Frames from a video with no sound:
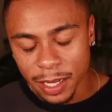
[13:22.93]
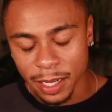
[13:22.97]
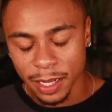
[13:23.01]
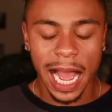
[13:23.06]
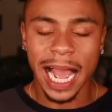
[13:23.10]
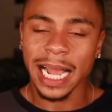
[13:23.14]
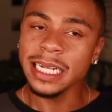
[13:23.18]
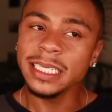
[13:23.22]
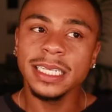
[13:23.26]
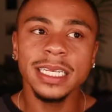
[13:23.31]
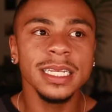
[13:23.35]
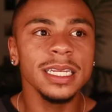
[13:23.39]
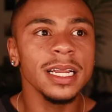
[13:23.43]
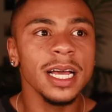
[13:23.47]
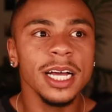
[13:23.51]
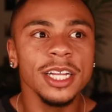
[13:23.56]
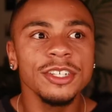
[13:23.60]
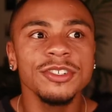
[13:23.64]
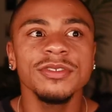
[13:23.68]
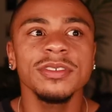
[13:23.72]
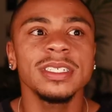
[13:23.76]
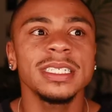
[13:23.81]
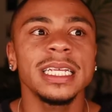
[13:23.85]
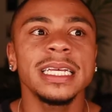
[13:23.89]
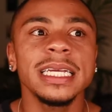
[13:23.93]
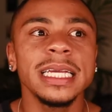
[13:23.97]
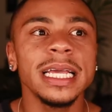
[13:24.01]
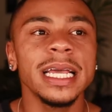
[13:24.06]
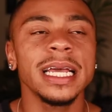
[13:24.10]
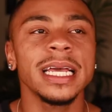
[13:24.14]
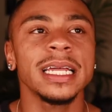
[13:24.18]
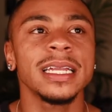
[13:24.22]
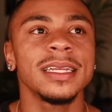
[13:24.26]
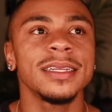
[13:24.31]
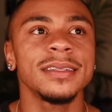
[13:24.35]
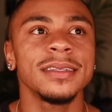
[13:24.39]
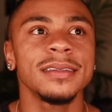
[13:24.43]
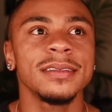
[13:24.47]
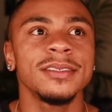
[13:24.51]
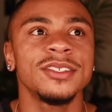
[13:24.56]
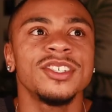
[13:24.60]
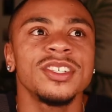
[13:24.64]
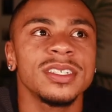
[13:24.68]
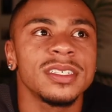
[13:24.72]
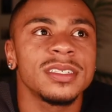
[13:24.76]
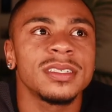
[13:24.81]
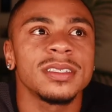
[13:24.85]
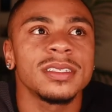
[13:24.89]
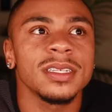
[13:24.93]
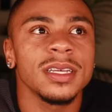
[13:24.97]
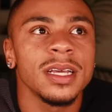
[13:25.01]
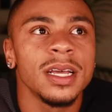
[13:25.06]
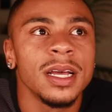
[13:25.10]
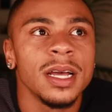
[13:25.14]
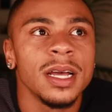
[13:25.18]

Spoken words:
I didn't understand just